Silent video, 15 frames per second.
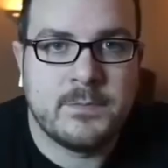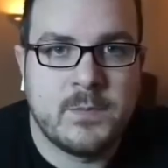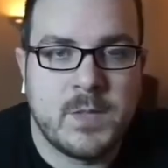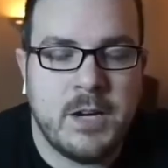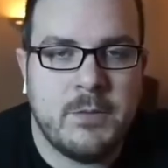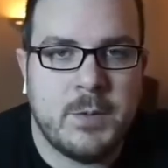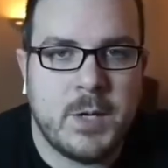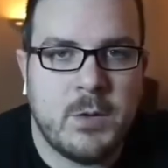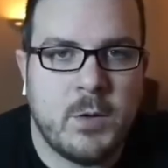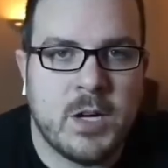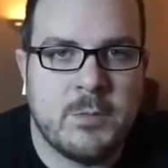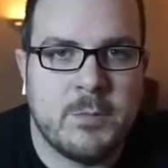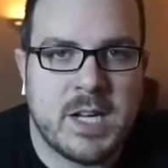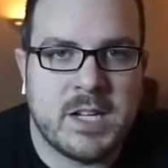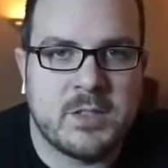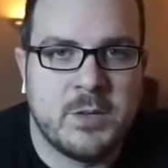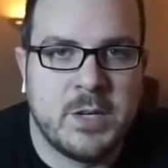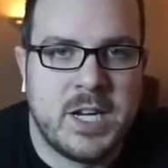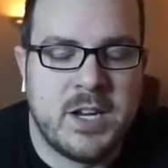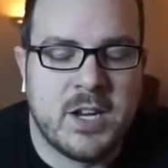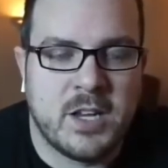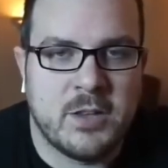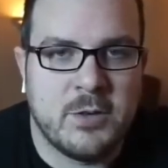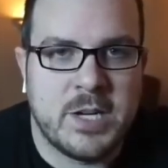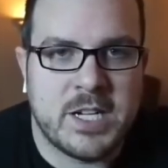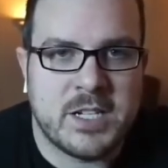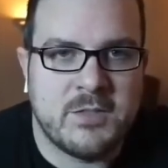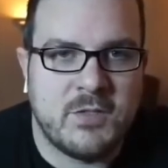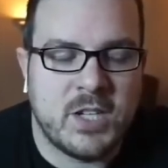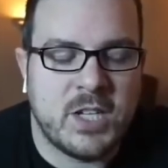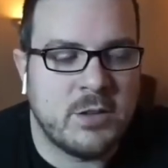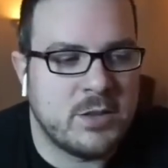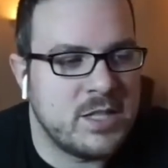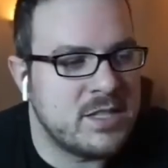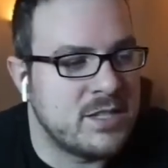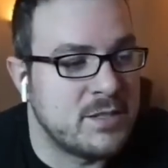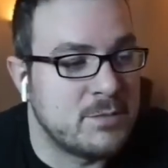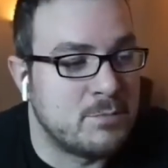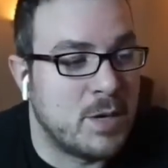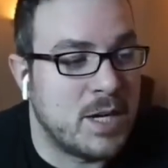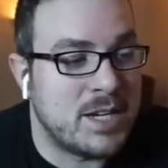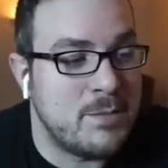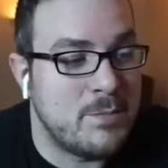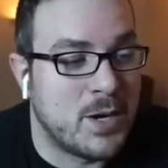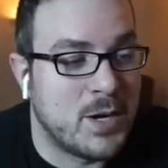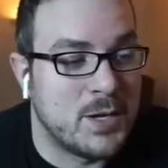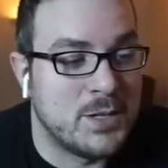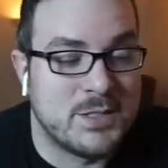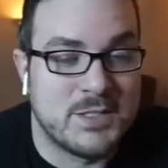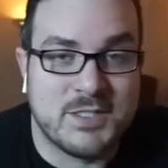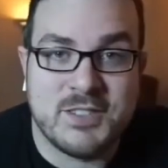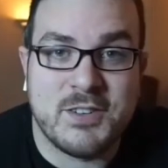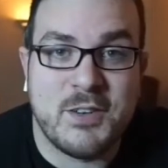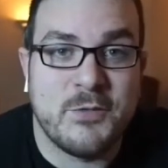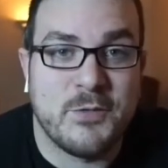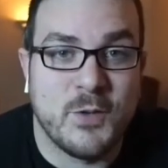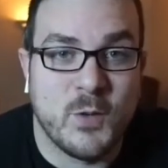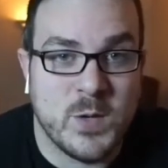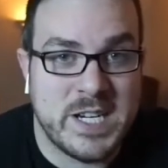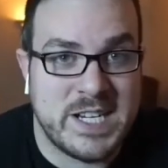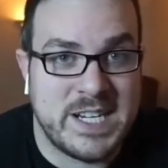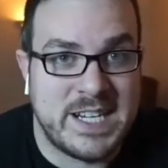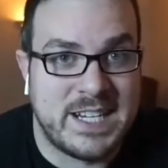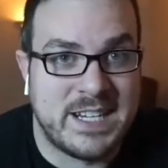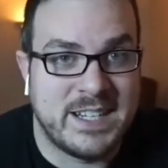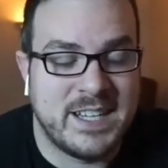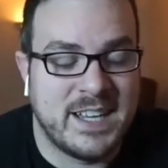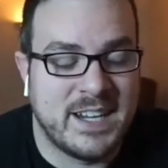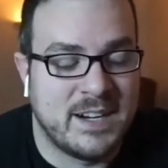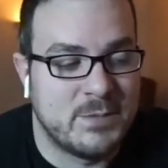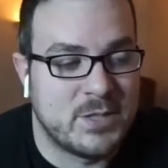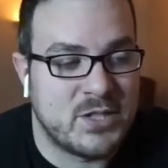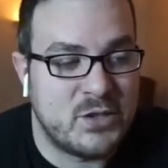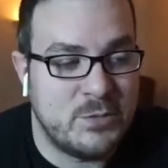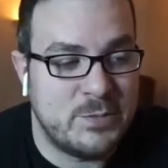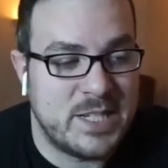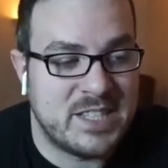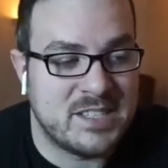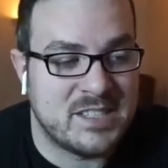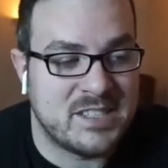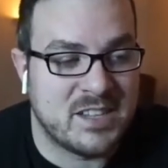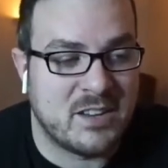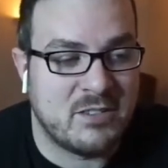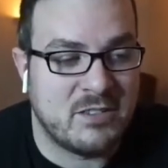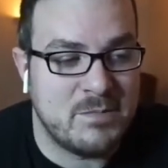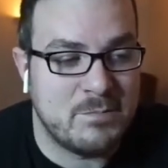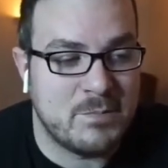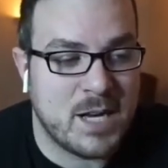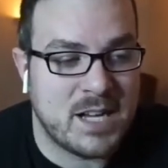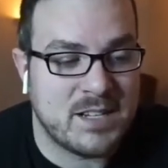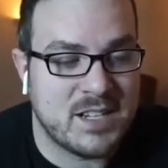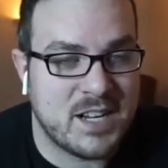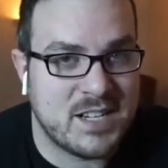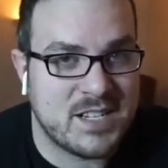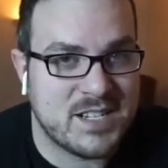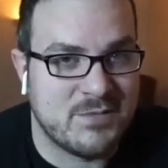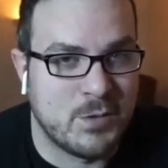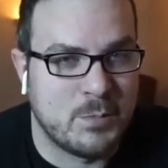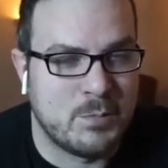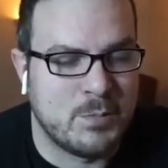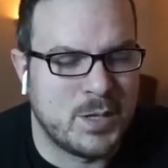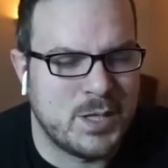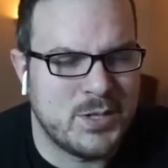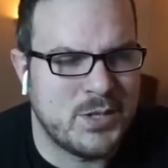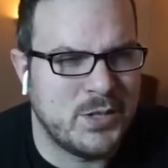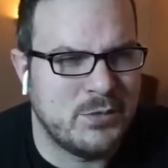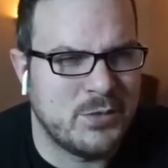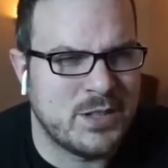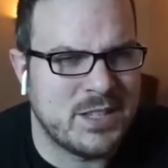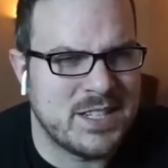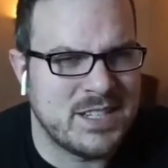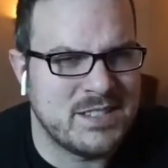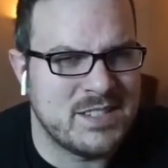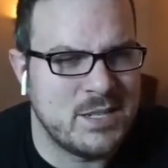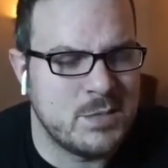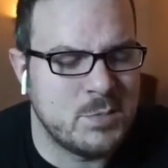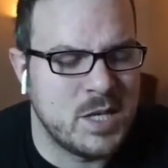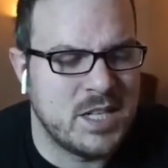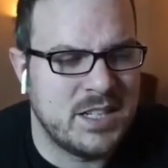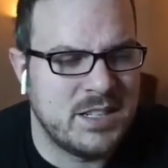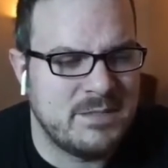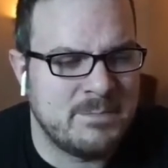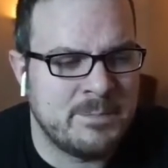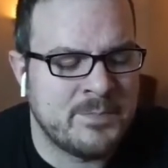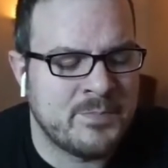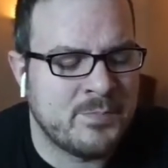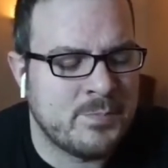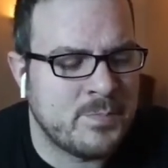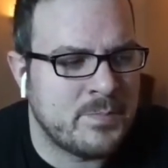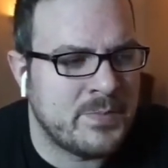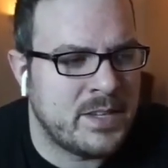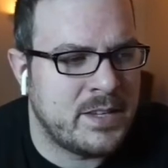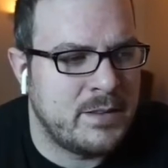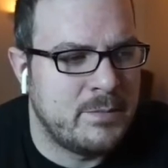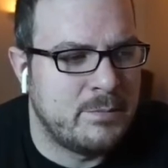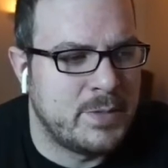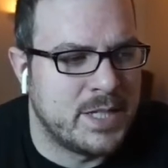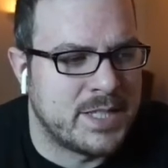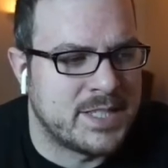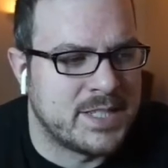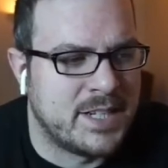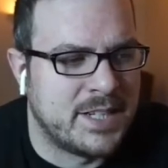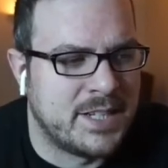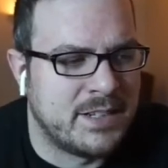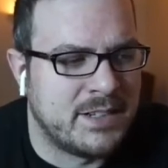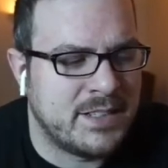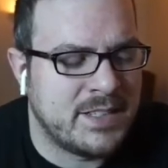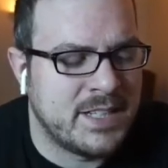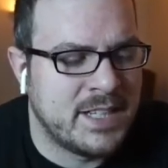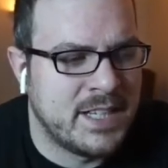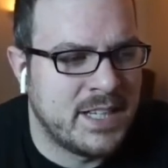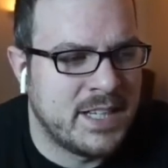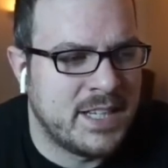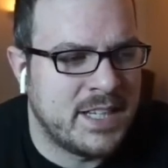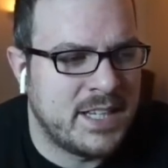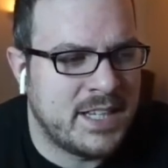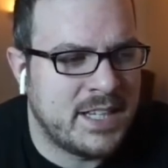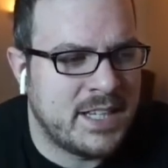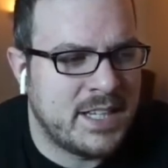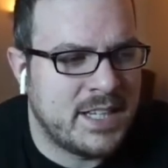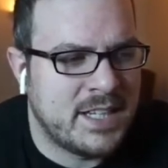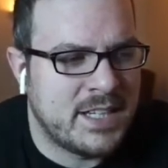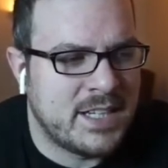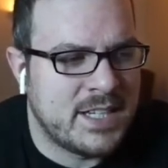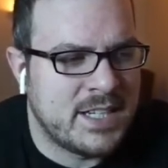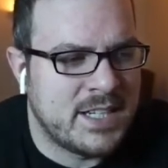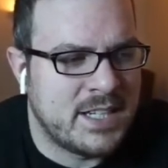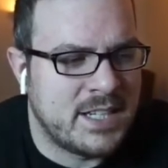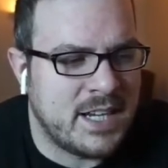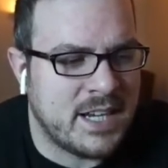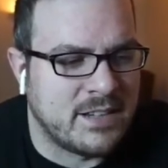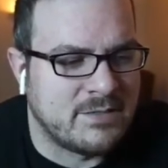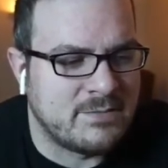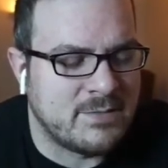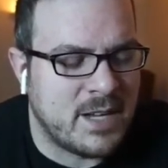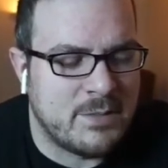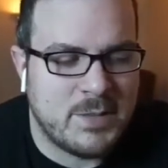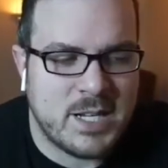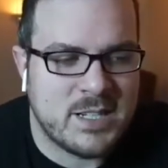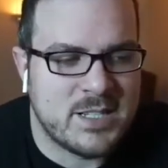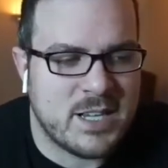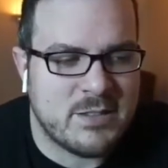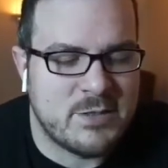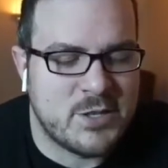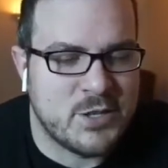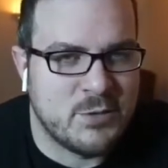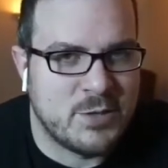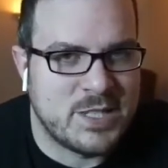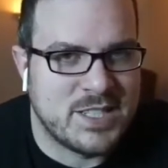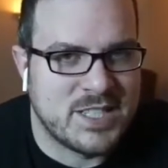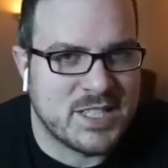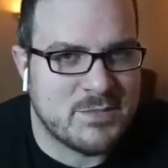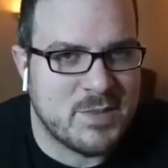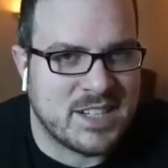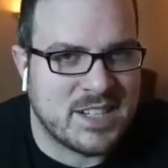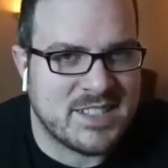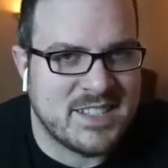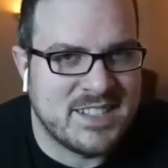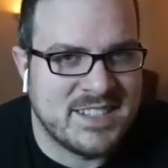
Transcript: Hey everybody, welcome back to another reaction video. This is Bucky Barnes Free, and I'm assuming this is a clip montage of a bunch of different things he's been in. But uh, yeah, I'm not exactly sure what to expect.